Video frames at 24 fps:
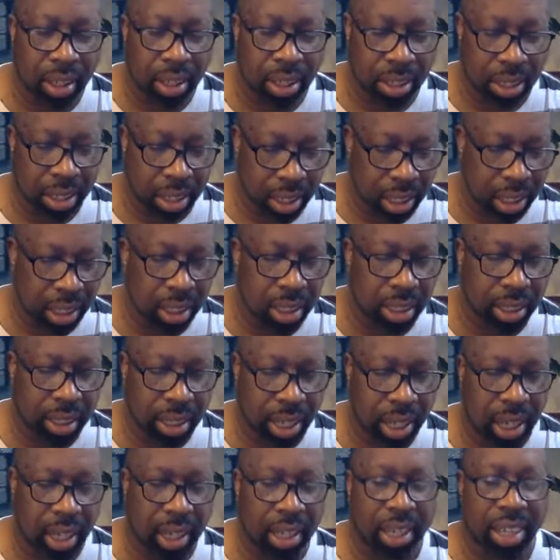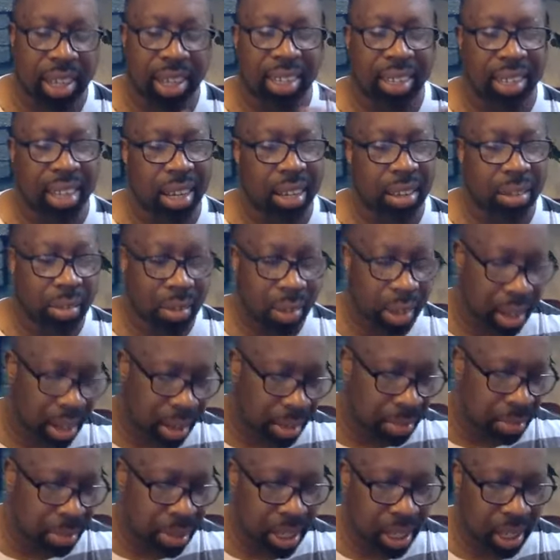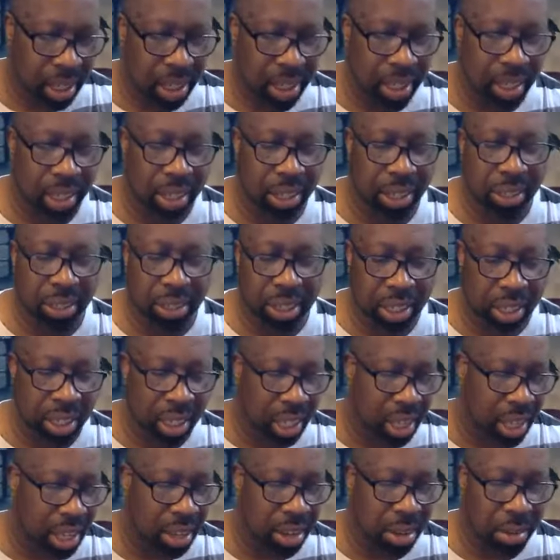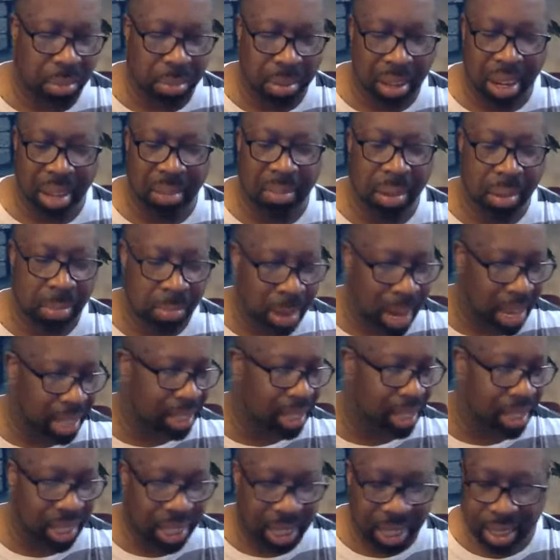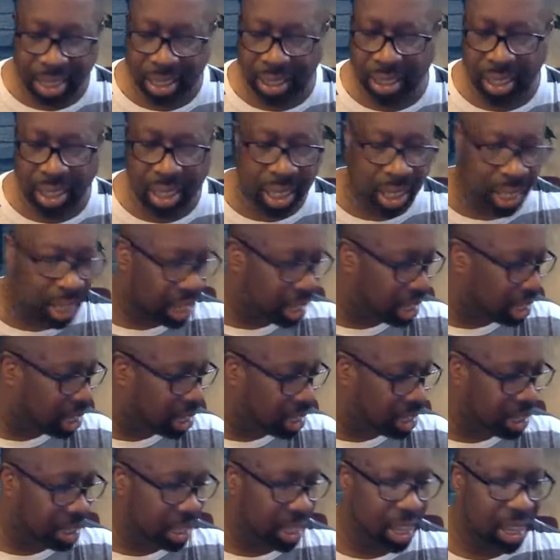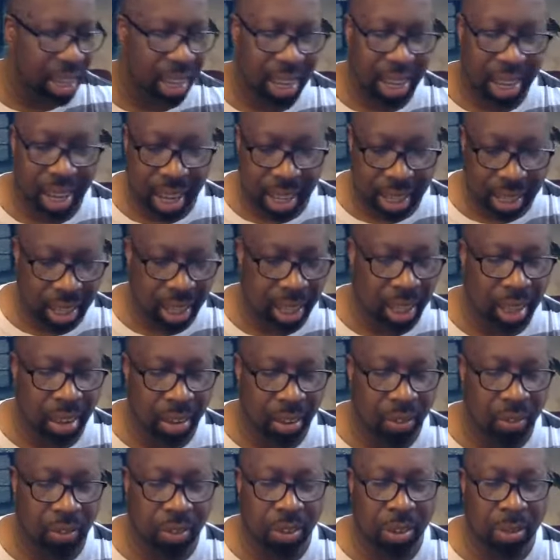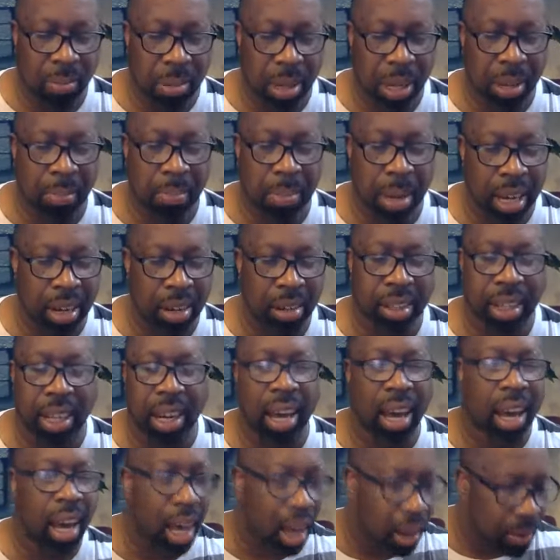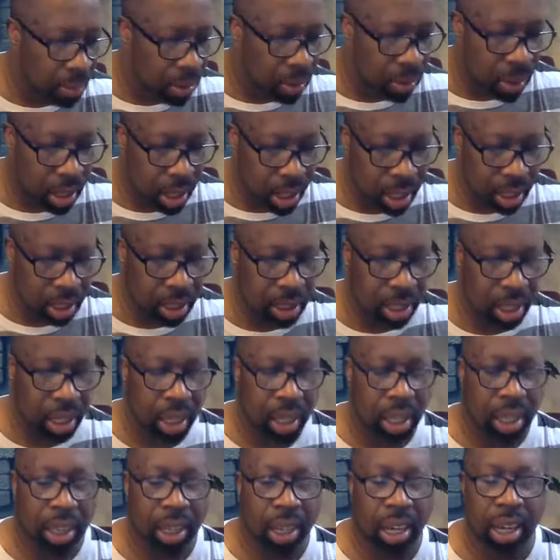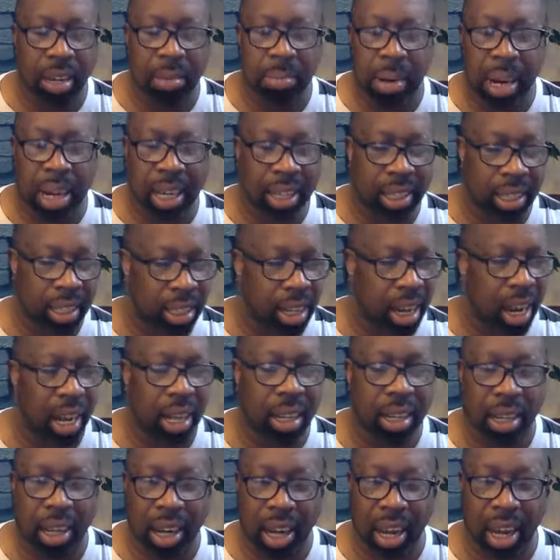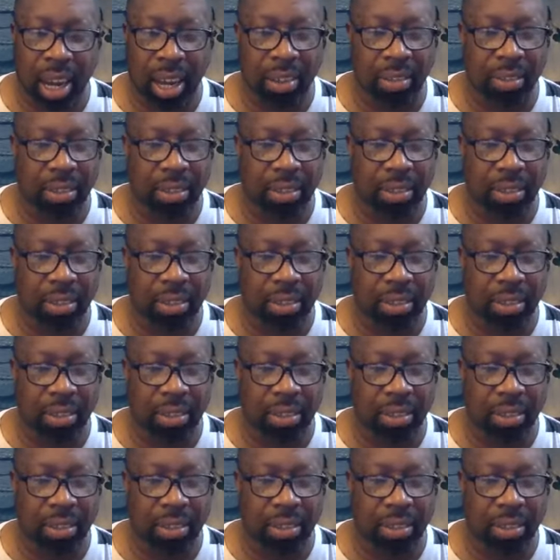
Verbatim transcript: You still say that you love me. You see it. You're putting me back together again. And I thank you for being better than I ever was in my entire life.